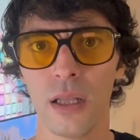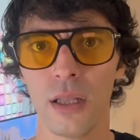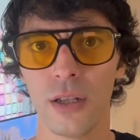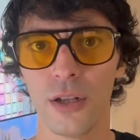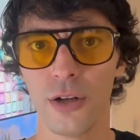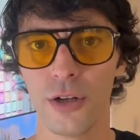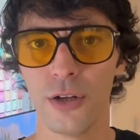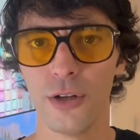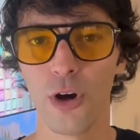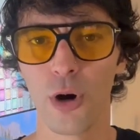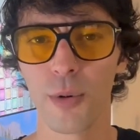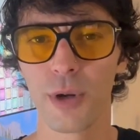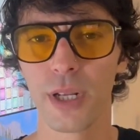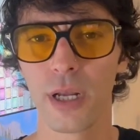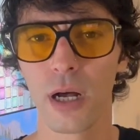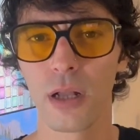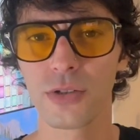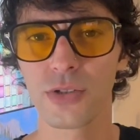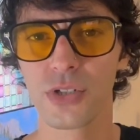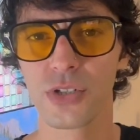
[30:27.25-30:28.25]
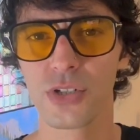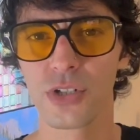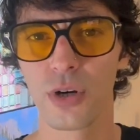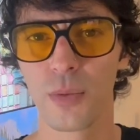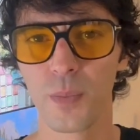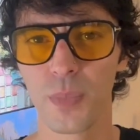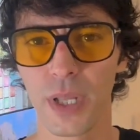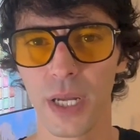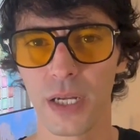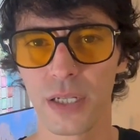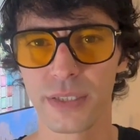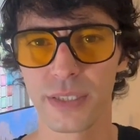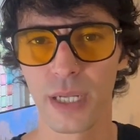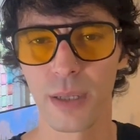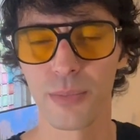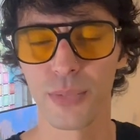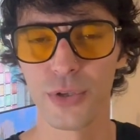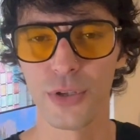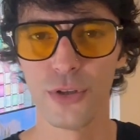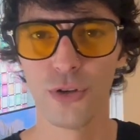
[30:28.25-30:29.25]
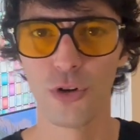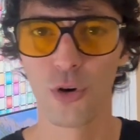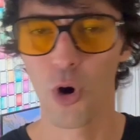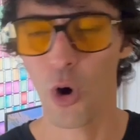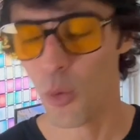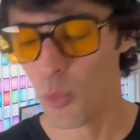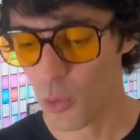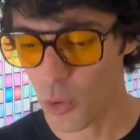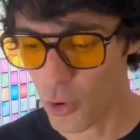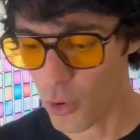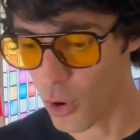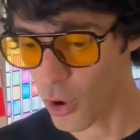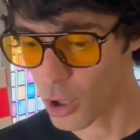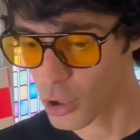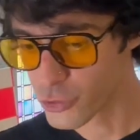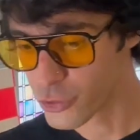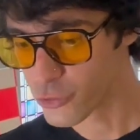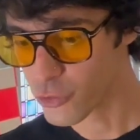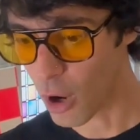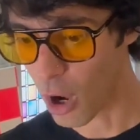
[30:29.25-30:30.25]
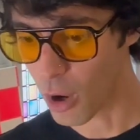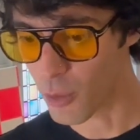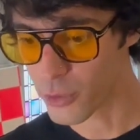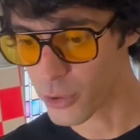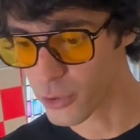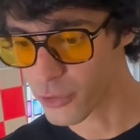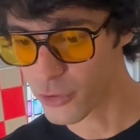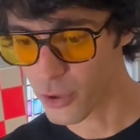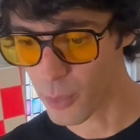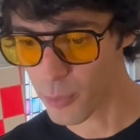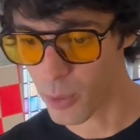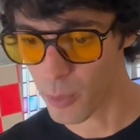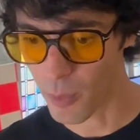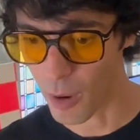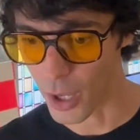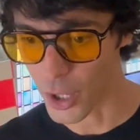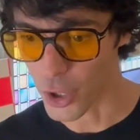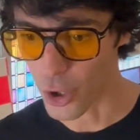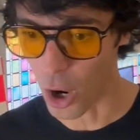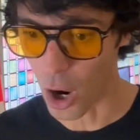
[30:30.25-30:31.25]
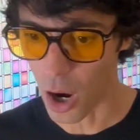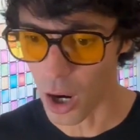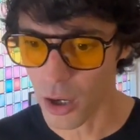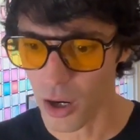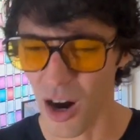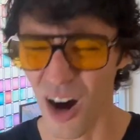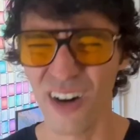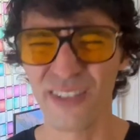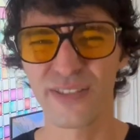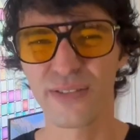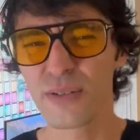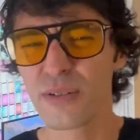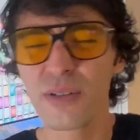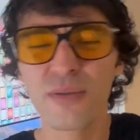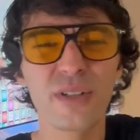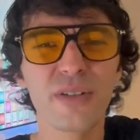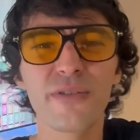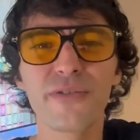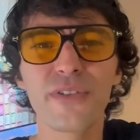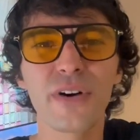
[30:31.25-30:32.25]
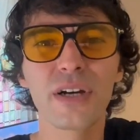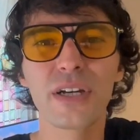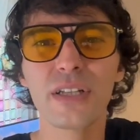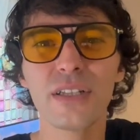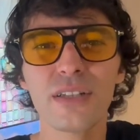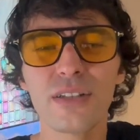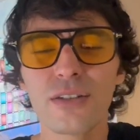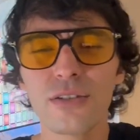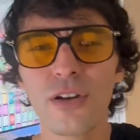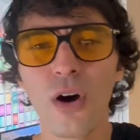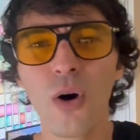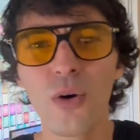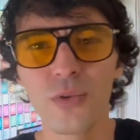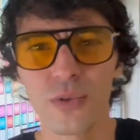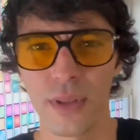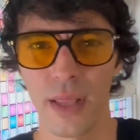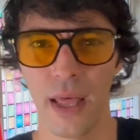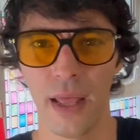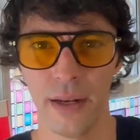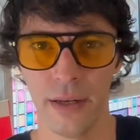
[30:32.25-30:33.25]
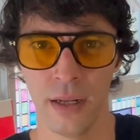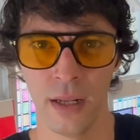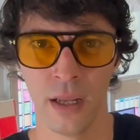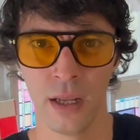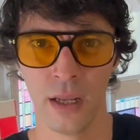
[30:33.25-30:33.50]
And nobody else is complaining except you all uh, shot the tip of my cock off. But they fucking don't then.